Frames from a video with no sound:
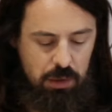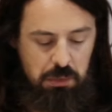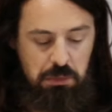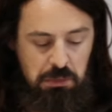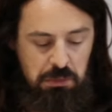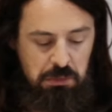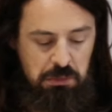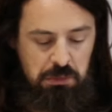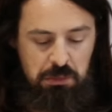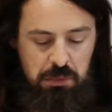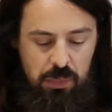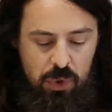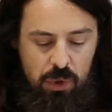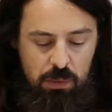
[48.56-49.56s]
in every
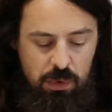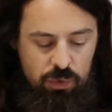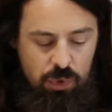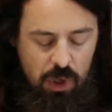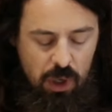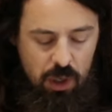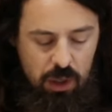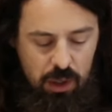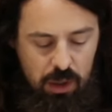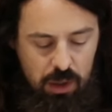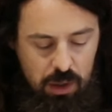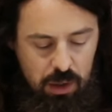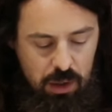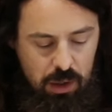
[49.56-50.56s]
single
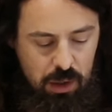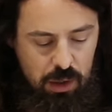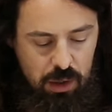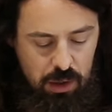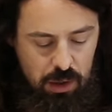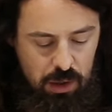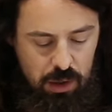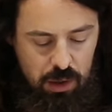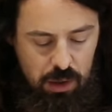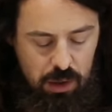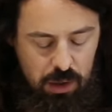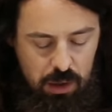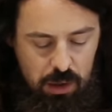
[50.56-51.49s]
apartment that I have.